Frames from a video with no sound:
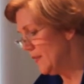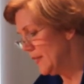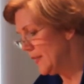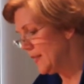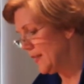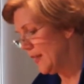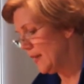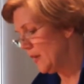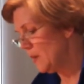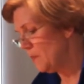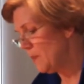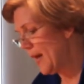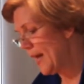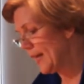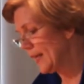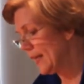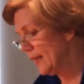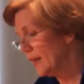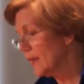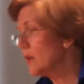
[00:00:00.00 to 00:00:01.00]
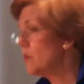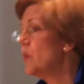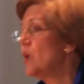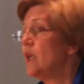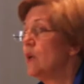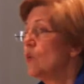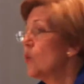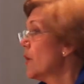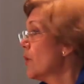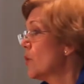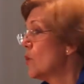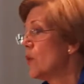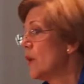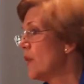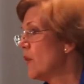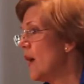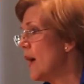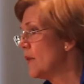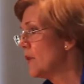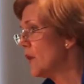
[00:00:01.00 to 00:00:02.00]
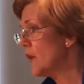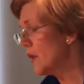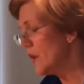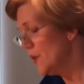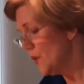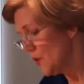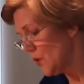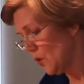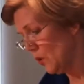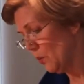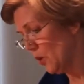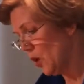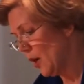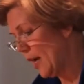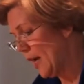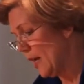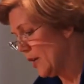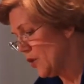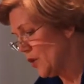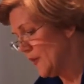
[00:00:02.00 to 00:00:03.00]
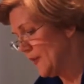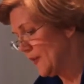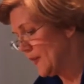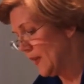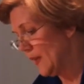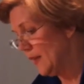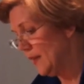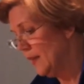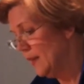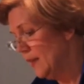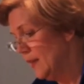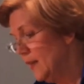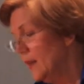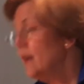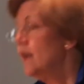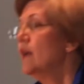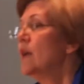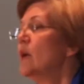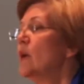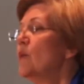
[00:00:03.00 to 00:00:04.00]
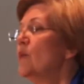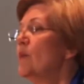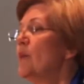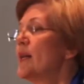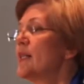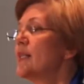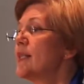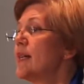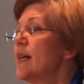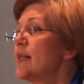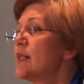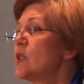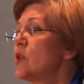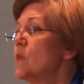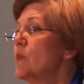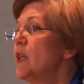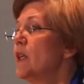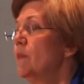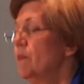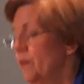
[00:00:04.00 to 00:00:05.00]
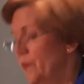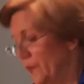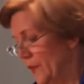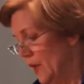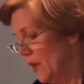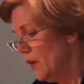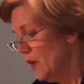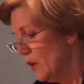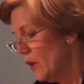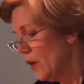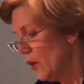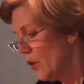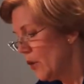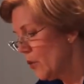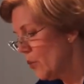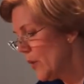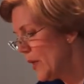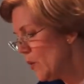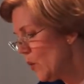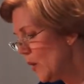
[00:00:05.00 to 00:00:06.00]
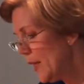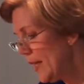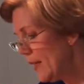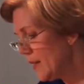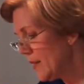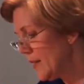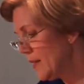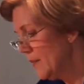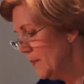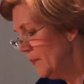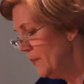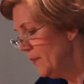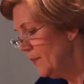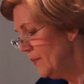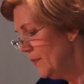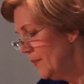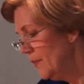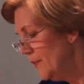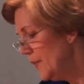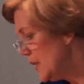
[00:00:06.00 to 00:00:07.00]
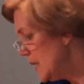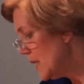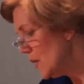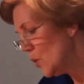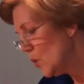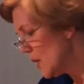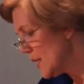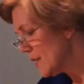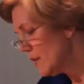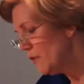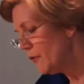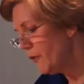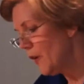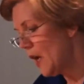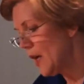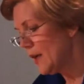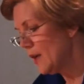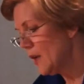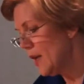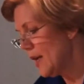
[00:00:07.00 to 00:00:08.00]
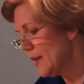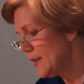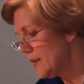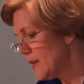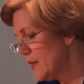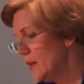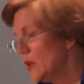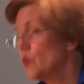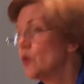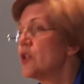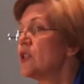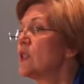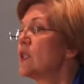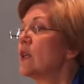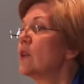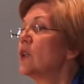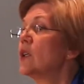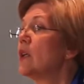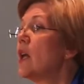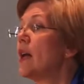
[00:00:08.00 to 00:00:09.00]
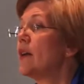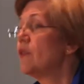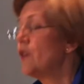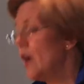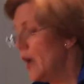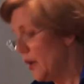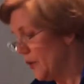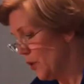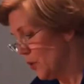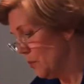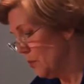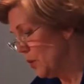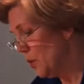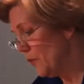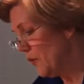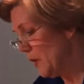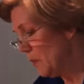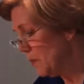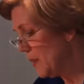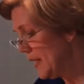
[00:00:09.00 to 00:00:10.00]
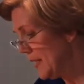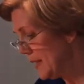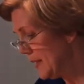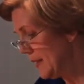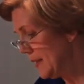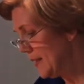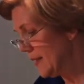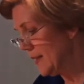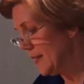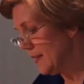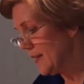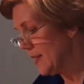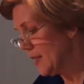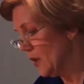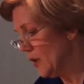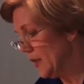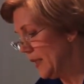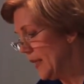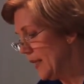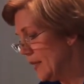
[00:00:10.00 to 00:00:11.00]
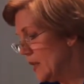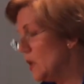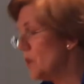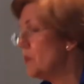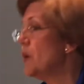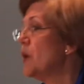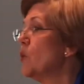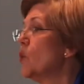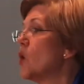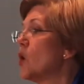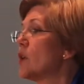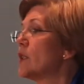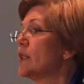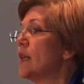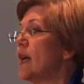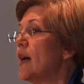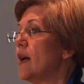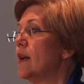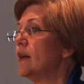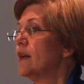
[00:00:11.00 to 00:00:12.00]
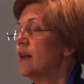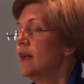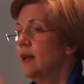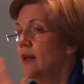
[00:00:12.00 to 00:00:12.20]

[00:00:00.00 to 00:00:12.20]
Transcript: in the Senate Banking Committee, with or without the consumer agency? Best estimate, 3 weeks. The deal wasn't finalized, and there were still a lot of other moving pieces that still needed to be worked out.